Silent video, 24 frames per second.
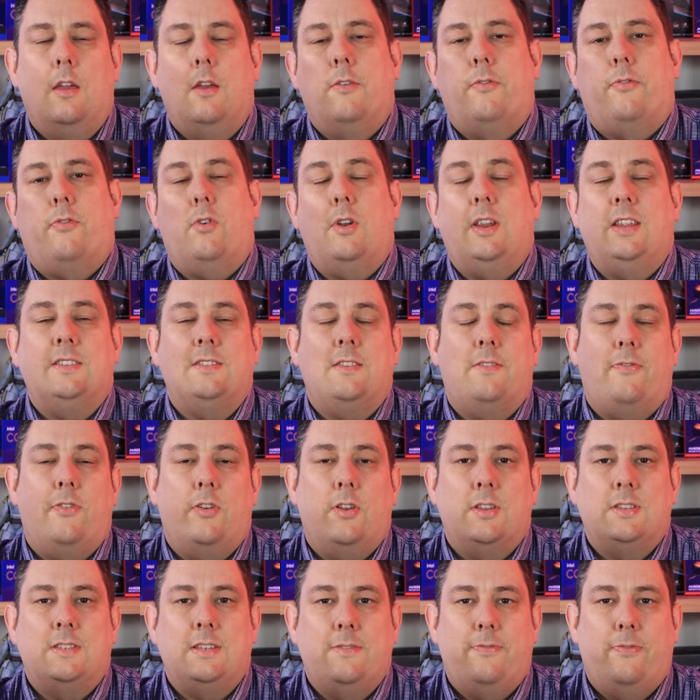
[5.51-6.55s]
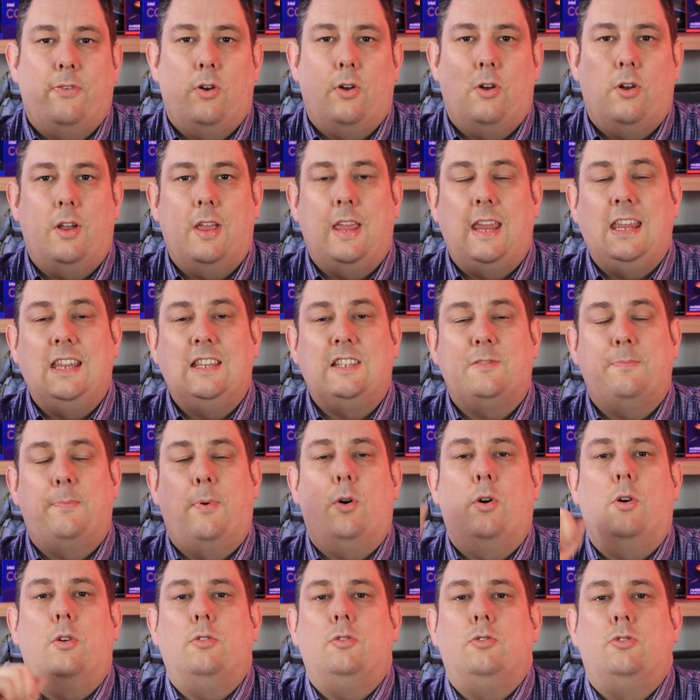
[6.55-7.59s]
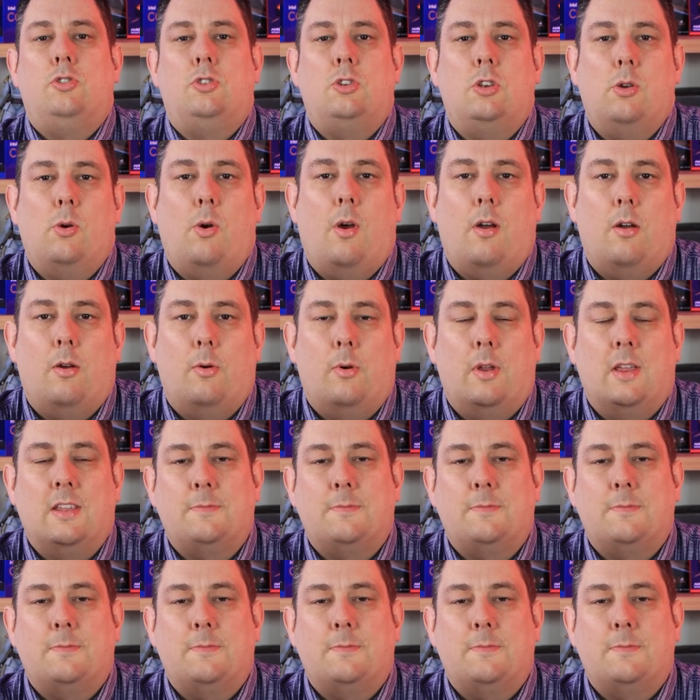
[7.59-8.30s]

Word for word: Freezer thirty-four eSports Duo.